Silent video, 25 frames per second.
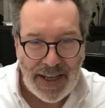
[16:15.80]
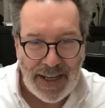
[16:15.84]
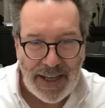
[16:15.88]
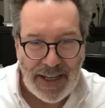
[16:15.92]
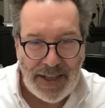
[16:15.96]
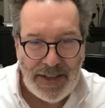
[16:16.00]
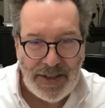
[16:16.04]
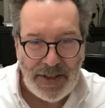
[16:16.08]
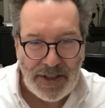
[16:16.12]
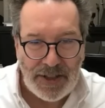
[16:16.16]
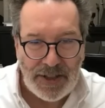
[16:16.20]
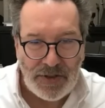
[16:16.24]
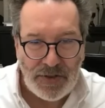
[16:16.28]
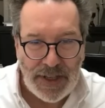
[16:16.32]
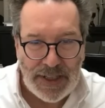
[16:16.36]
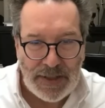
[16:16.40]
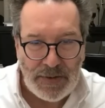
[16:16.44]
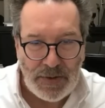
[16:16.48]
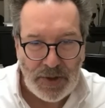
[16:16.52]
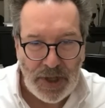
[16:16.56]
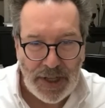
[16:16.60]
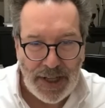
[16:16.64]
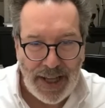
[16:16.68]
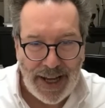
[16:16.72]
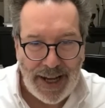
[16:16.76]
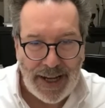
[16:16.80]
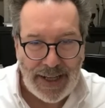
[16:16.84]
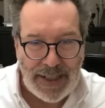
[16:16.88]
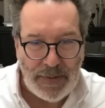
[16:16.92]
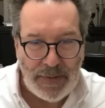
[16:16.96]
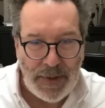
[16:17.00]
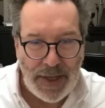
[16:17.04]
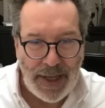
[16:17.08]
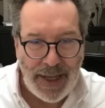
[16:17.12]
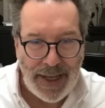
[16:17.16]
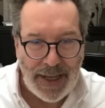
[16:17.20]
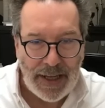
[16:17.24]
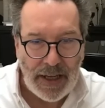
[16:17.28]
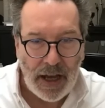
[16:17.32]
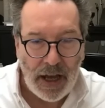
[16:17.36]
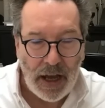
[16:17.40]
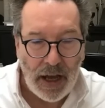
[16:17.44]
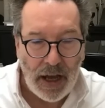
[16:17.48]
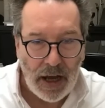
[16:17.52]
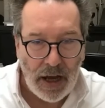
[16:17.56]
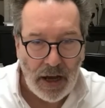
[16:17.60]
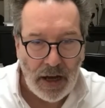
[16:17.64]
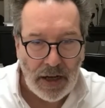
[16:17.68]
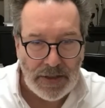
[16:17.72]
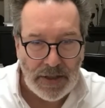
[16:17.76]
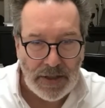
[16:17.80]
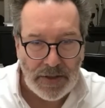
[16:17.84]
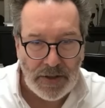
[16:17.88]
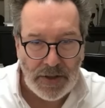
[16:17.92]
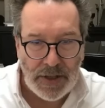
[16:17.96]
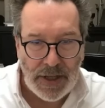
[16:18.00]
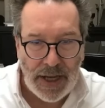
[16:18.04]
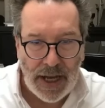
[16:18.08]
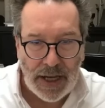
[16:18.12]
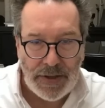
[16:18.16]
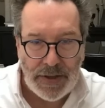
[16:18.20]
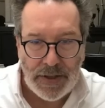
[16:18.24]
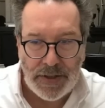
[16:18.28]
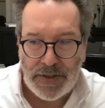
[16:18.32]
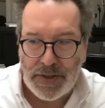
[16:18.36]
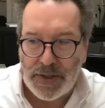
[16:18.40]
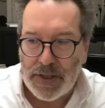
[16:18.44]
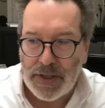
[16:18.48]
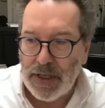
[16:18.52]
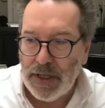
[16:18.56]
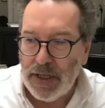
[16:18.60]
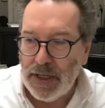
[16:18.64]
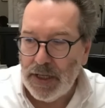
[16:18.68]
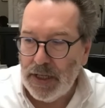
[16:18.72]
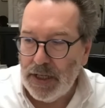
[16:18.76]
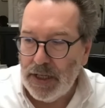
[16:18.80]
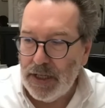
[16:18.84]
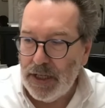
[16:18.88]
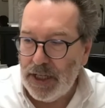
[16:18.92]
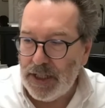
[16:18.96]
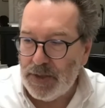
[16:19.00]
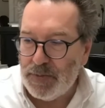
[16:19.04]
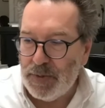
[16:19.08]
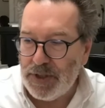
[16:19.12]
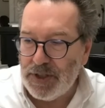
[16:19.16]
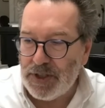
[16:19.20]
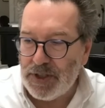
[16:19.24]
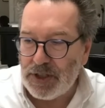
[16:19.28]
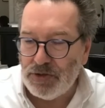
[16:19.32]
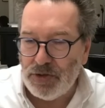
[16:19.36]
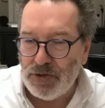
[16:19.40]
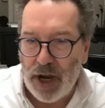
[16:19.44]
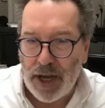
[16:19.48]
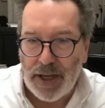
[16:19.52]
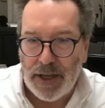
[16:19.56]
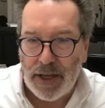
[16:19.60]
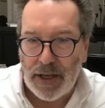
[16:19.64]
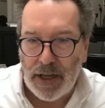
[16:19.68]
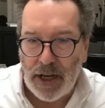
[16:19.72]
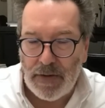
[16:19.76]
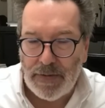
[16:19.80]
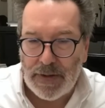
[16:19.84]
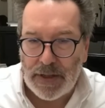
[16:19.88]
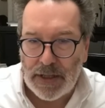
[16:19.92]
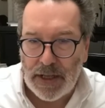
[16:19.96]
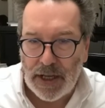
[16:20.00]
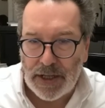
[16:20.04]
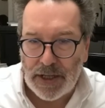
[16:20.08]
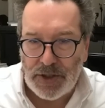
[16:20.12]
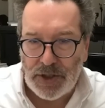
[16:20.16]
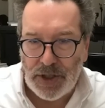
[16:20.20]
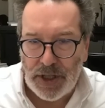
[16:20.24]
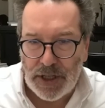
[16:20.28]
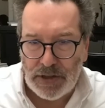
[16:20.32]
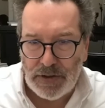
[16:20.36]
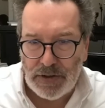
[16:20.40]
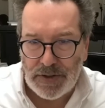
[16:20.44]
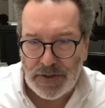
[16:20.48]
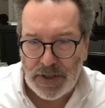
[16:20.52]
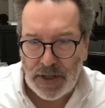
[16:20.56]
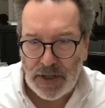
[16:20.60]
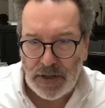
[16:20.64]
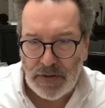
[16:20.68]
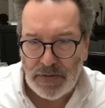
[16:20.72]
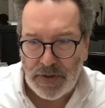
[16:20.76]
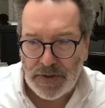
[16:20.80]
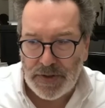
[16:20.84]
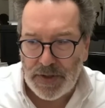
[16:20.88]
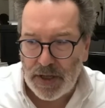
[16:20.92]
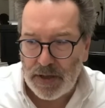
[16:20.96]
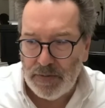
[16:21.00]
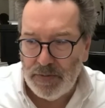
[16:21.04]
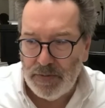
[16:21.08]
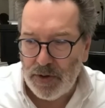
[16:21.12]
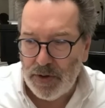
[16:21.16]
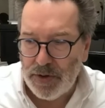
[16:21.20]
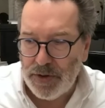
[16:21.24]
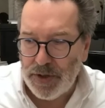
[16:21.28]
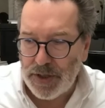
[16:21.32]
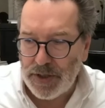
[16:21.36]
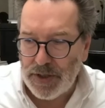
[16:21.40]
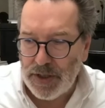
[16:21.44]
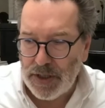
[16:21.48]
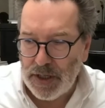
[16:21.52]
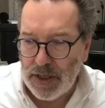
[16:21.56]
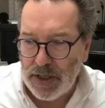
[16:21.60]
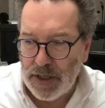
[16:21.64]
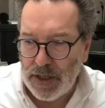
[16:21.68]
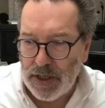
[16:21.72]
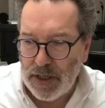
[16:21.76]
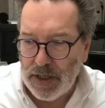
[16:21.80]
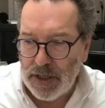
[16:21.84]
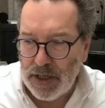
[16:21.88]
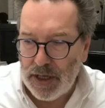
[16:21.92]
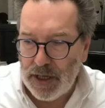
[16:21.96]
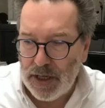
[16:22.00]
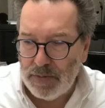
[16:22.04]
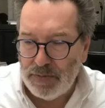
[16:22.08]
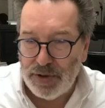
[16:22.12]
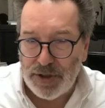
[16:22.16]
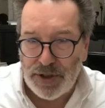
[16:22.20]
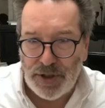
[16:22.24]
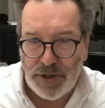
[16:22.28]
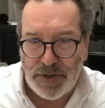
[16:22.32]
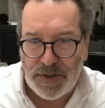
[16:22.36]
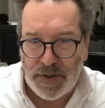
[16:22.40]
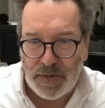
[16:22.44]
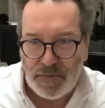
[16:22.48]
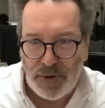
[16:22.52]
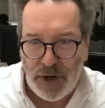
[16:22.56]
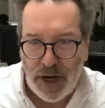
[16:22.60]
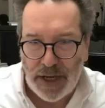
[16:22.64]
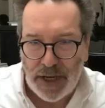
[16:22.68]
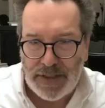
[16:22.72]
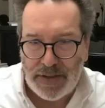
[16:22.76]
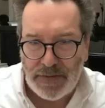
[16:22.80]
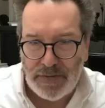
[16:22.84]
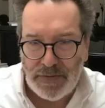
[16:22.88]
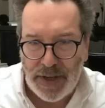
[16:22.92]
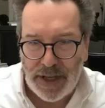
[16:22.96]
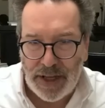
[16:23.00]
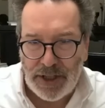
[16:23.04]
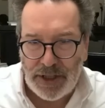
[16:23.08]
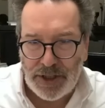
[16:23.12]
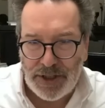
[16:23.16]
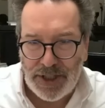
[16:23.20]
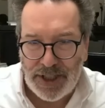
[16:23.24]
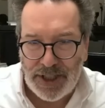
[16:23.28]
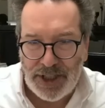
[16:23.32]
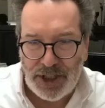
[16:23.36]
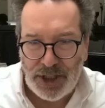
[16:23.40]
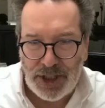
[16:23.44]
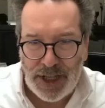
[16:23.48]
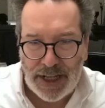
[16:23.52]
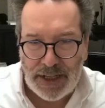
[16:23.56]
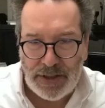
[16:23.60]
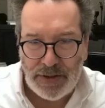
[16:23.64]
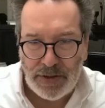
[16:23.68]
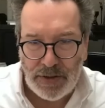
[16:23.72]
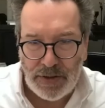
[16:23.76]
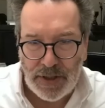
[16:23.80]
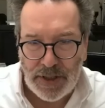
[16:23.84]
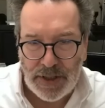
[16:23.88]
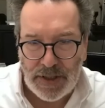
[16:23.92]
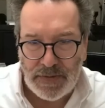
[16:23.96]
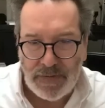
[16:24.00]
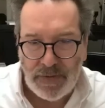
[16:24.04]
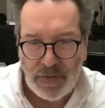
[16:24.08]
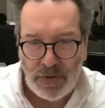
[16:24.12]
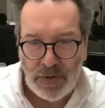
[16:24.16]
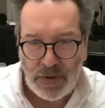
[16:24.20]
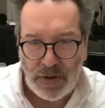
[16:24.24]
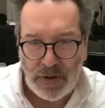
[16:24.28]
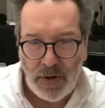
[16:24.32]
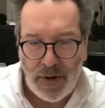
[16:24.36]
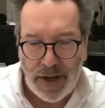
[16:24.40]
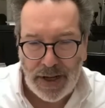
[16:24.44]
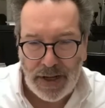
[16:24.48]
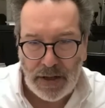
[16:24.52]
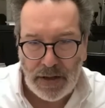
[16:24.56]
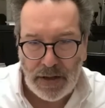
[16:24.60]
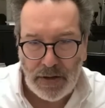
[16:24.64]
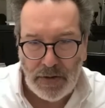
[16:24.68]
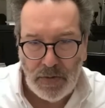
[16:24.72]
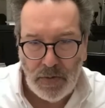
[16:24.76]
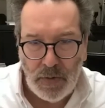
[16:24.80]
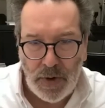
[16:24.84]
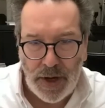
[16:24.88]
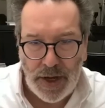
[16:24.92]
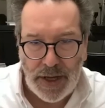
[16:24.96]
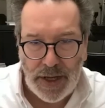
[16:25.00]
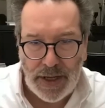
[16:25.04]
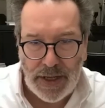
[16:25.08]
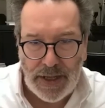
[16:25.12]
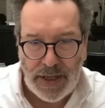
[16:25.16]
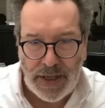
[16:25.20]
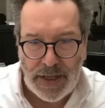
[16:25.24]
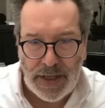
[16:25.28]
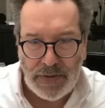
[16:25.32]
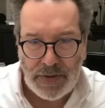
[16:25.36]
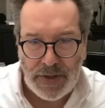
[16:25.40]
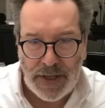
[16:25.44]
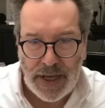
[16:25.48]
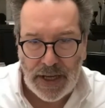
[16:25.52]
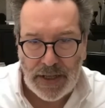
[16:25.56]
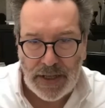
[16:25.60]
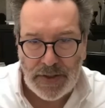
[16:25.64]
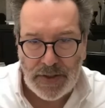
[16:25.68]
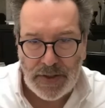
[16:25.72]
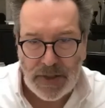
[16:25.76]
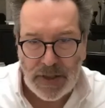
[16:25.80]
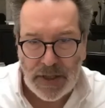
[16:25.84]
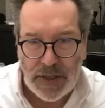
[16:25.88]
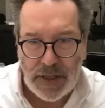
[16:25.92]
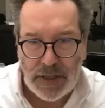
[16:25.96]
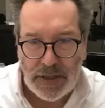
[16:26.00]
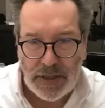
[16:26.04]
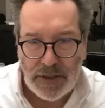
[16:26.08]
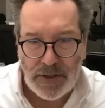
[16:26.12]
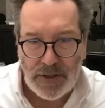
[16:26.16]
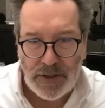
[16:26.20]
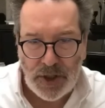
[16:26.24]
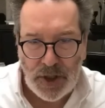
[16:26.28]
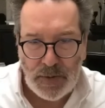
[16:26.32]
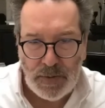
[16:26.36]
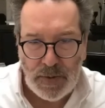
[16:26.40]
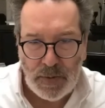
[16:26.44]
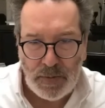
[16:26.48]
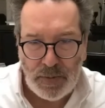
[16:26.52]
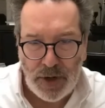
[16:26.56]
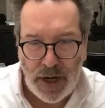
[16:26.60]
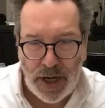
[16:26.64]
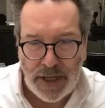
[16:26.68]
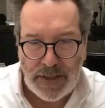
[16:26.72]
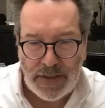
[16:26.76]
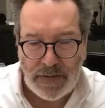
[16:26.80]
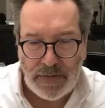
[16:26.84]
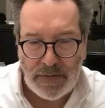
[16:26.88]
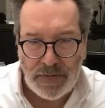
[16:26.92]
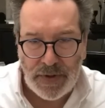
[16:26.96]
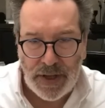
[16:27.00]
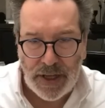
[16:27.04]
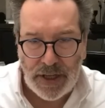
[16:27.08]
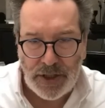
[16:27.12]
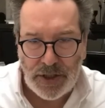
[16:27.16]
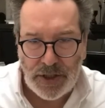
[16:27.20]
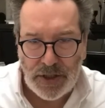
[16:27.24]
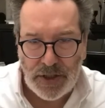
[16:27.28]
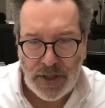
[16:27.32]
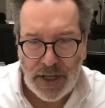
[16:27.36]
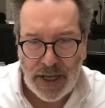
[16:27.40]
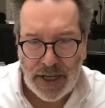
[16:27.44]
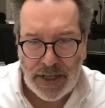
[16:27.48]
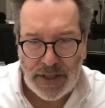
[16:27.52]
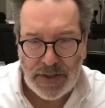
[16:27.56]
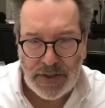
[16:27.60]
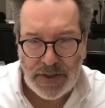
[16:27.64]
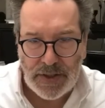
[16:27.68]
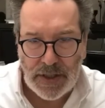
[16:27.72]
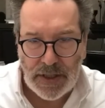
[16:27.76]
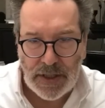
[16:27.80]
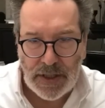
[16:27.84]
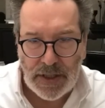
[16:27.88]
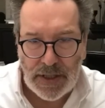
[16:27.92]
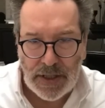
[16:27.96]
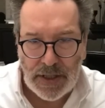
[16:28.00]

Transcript: industries which are likely to be hit harder than others. It's been striking over the last year or so, for example, that producer price inflation in general has fallen quite a long way, even as consumer price inflation has